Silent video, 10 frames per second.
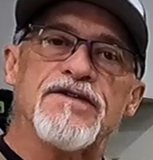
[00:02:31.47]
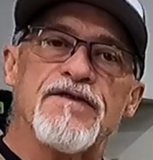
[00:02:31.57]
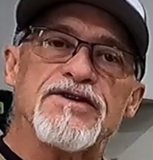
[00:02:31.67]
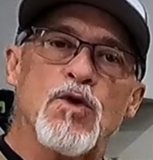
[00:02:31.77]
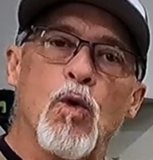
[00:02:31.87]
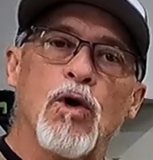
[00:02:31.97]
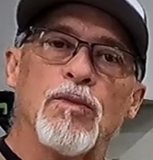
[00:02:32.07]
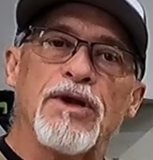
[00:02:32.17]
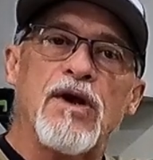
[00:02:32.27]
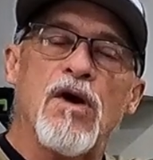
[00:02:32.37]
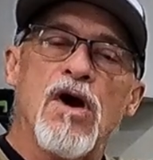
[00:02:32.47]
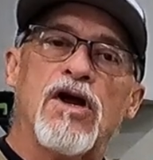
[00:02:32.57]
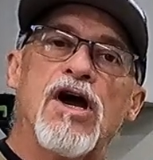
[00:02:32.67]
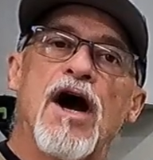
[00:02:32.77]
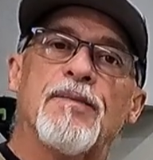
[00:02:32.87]
of this horribly
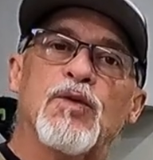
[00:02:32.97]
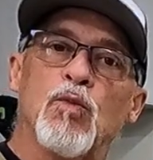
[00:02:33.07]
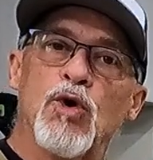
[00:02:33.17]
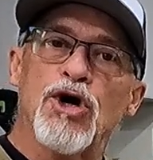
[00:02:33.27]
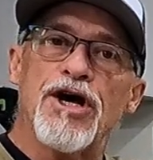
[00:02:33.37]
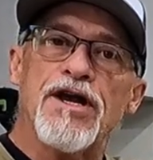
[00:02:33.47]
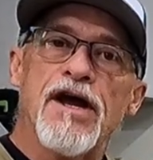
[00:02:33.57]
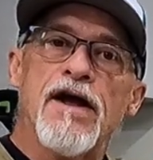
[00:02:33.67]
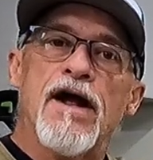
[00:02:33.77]
cupped wood,